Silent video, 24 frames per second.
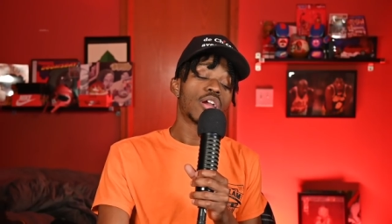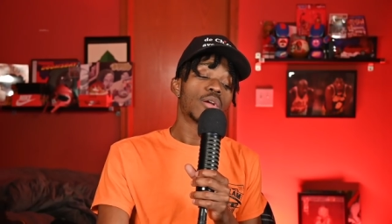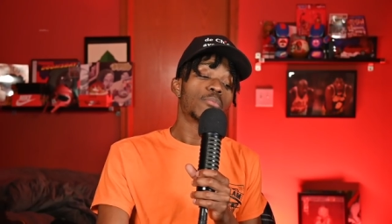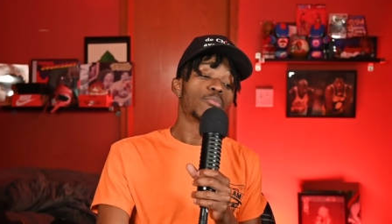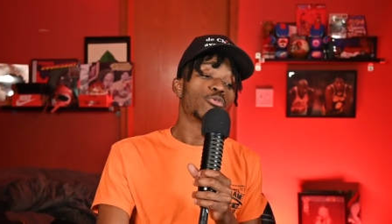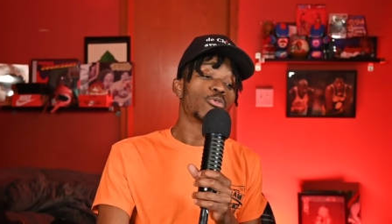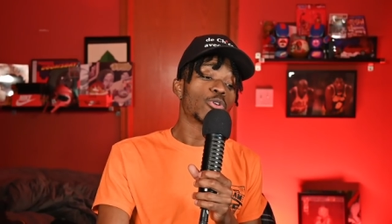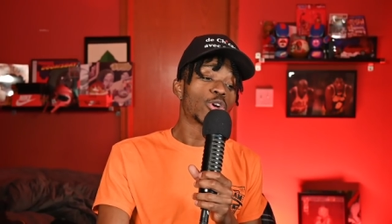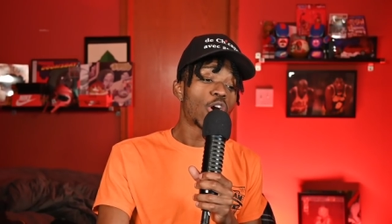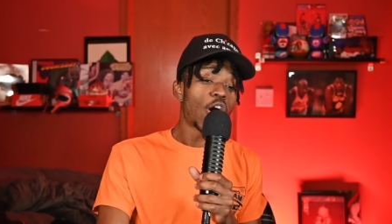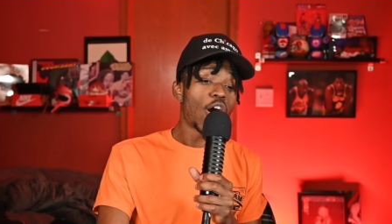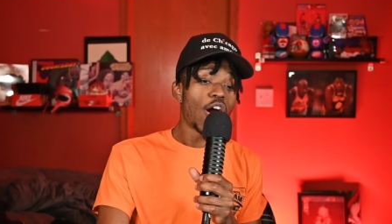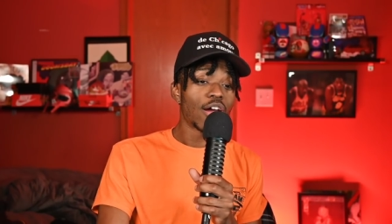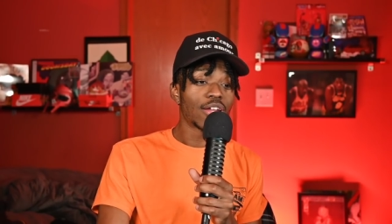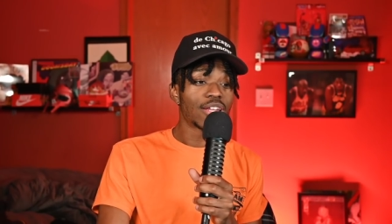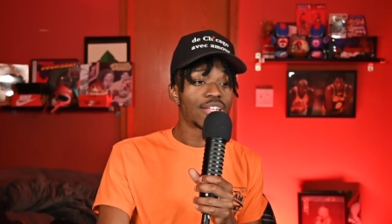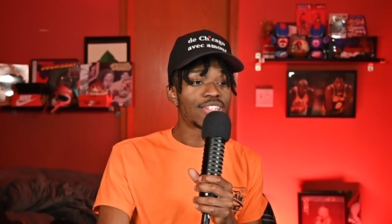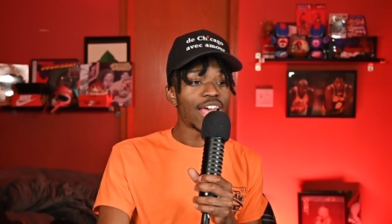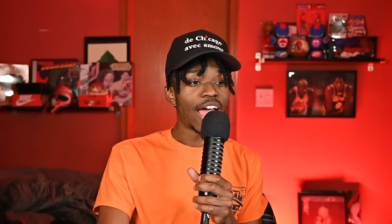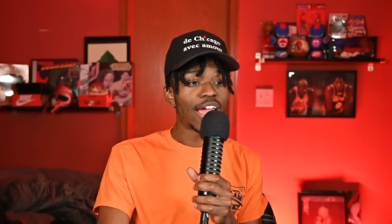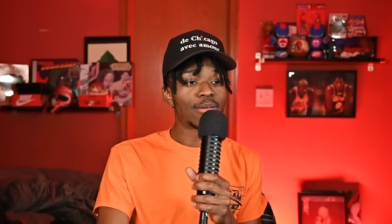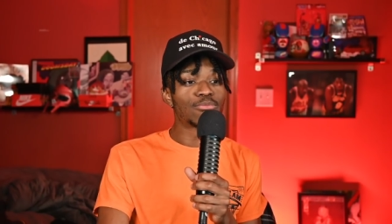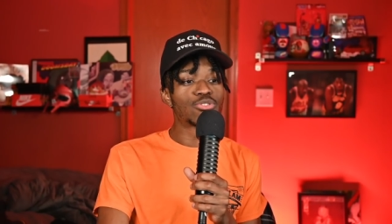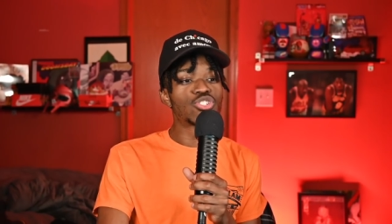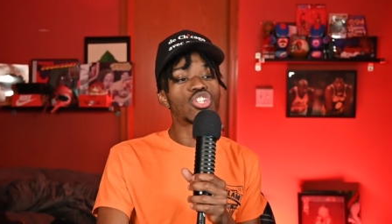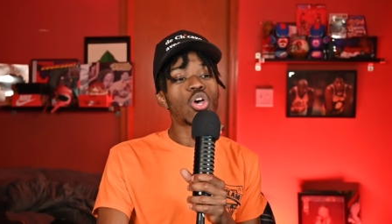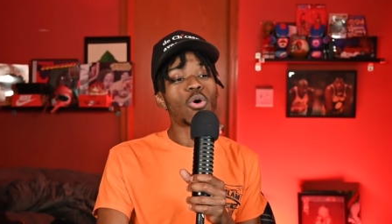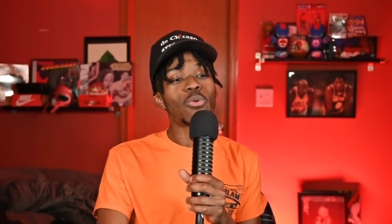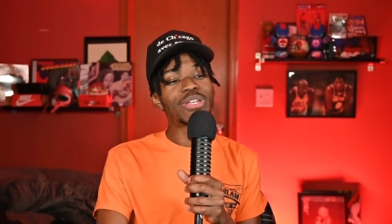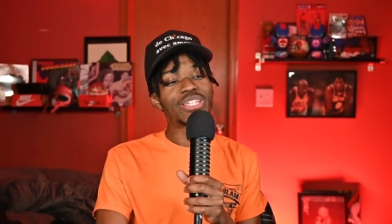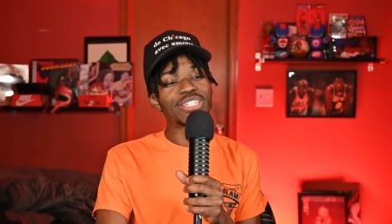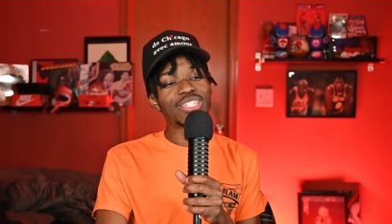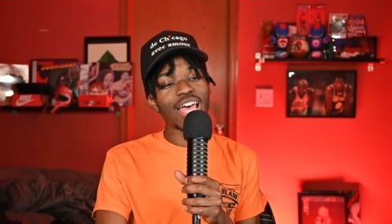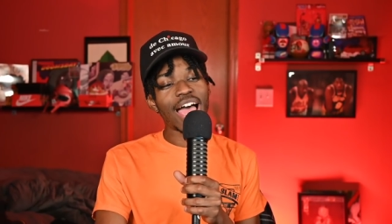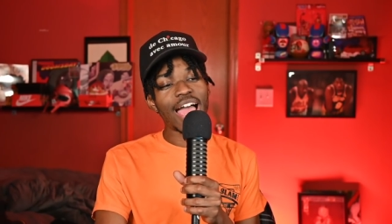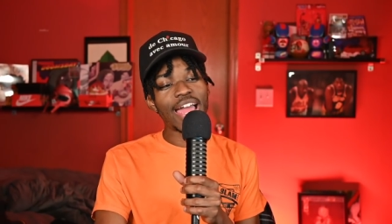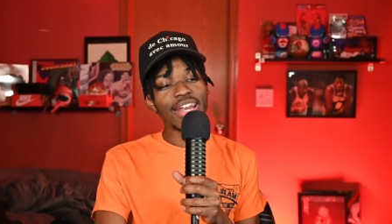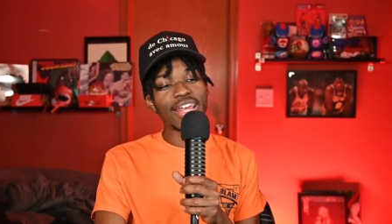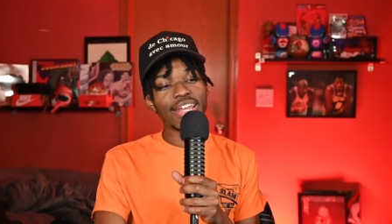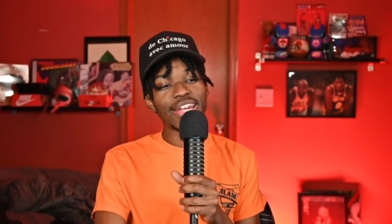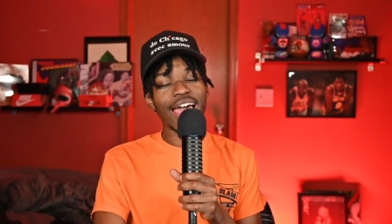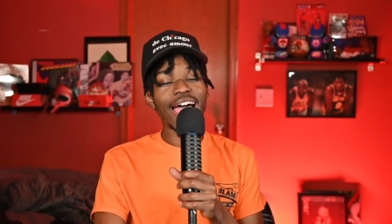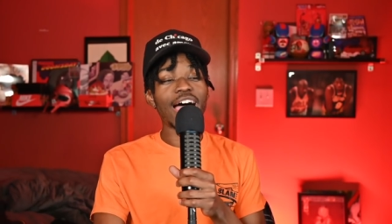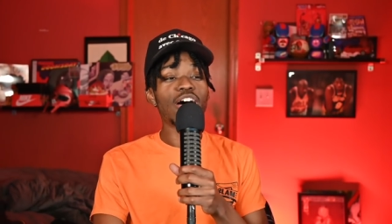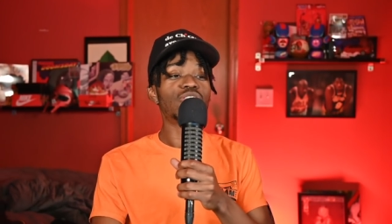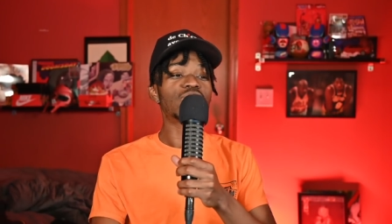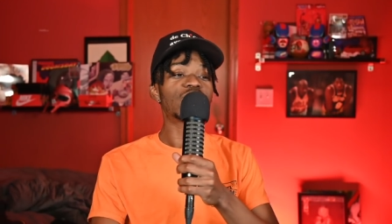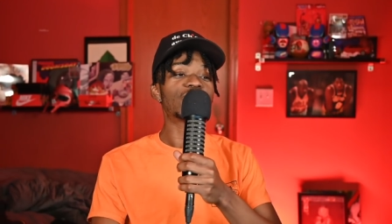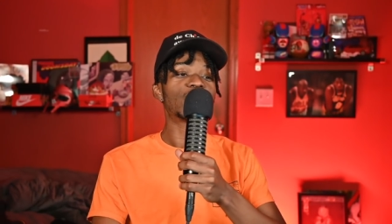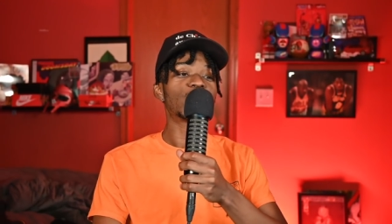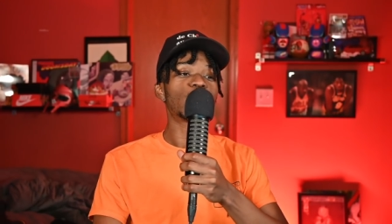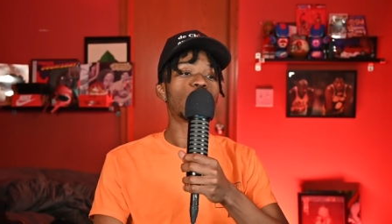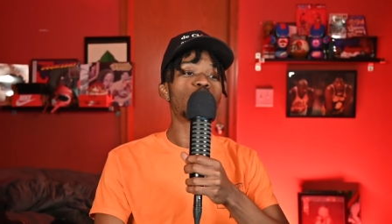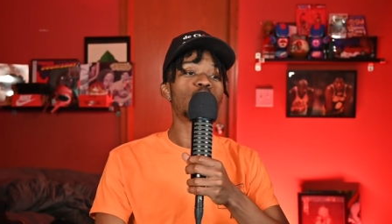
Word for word: But regardless, I am so excited. I don't even know